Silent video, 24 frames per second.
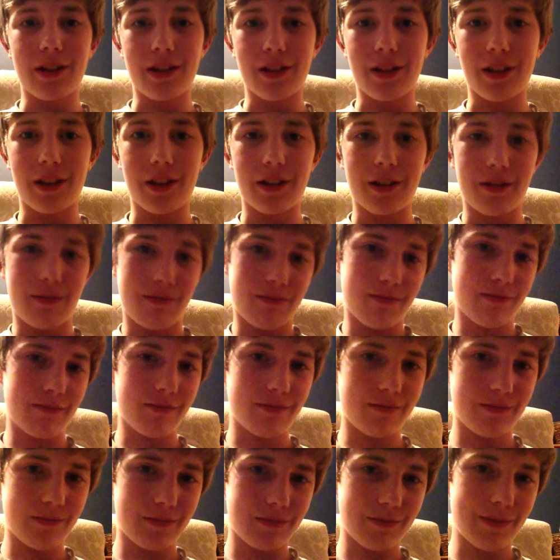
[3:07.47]
like,
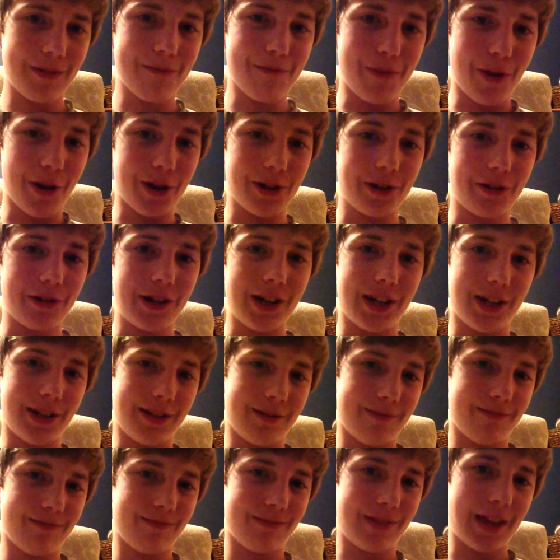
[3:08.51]
a margarita
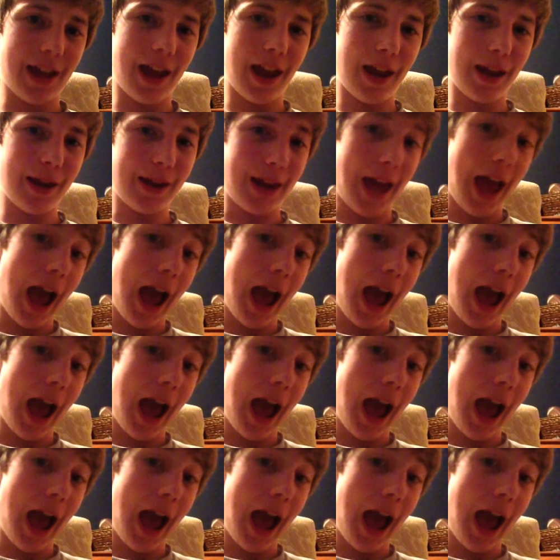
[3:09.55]
and